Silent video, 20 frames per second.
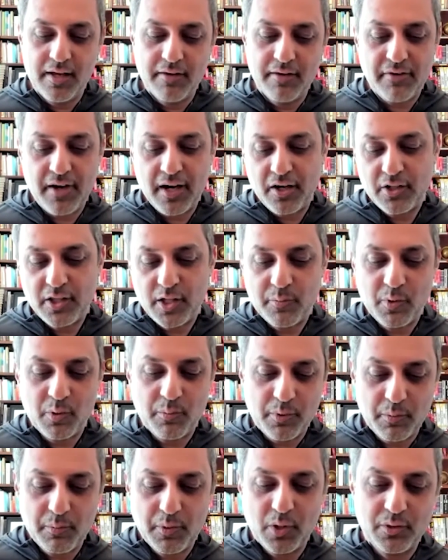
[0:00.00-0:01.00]
hire them or
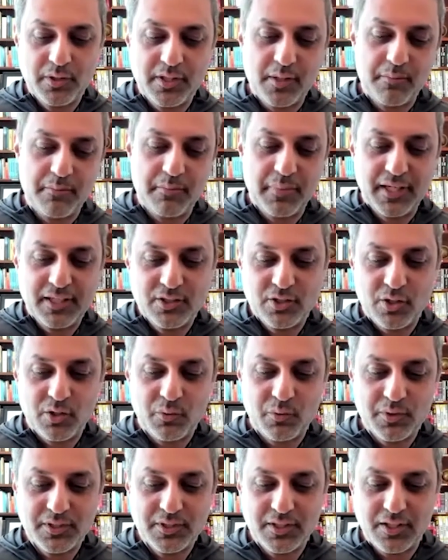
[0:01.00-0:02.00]
promote them based on
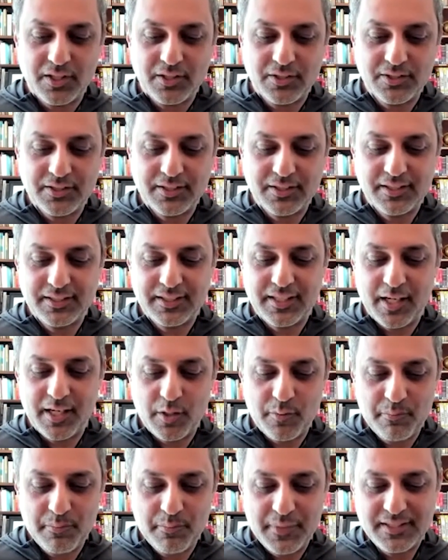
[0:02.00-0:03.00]
results, is kind
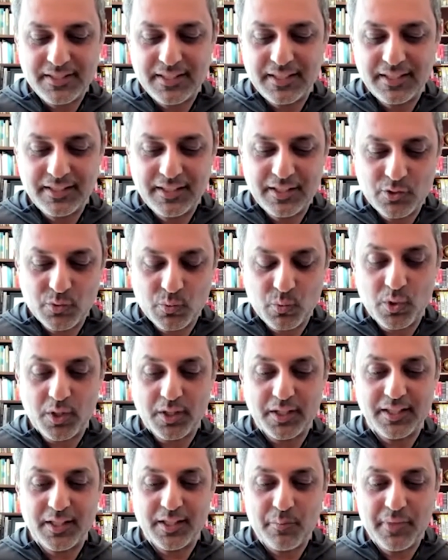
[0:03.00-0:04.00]
of missing this
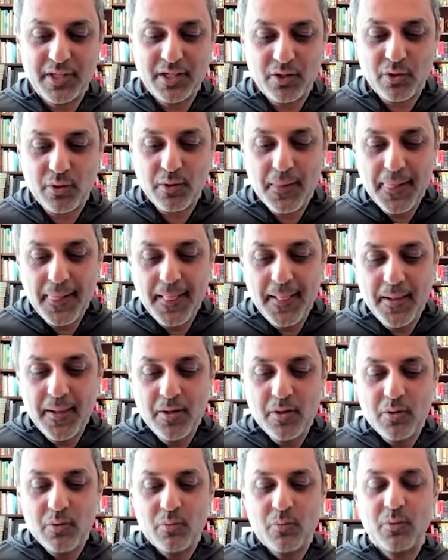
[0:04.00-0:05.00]
work in the middle,
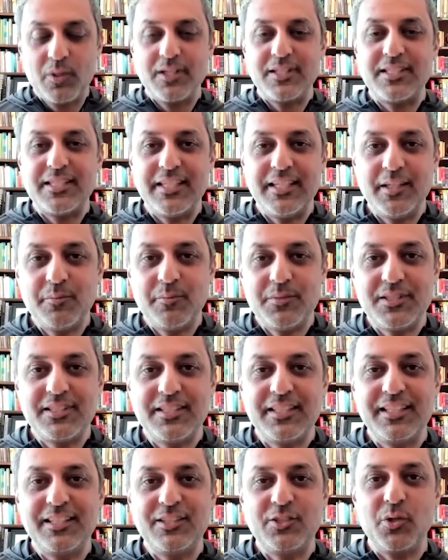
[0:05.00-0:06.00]
where teams
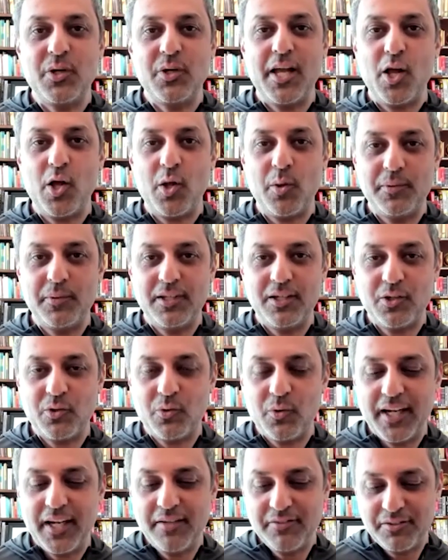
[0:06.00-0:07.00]
need your help. They're
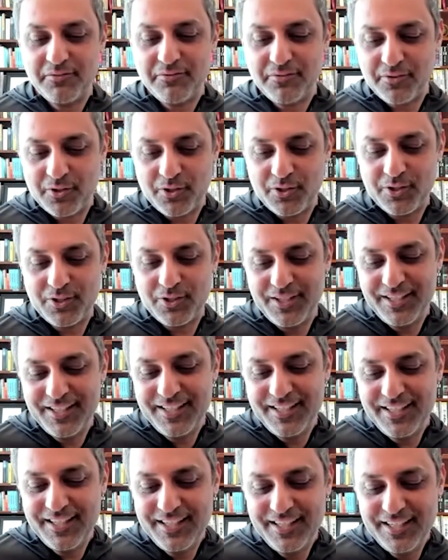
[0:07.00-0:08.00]
craving for,
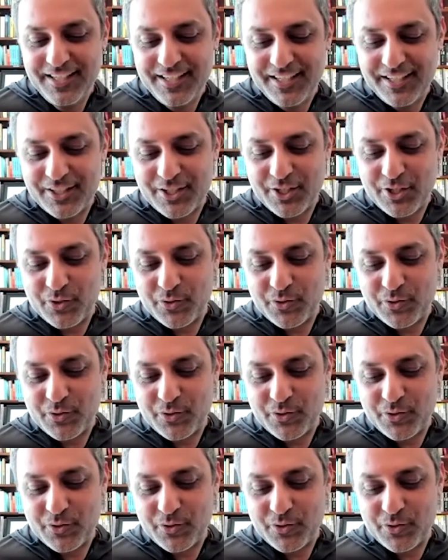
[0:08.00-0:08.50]
for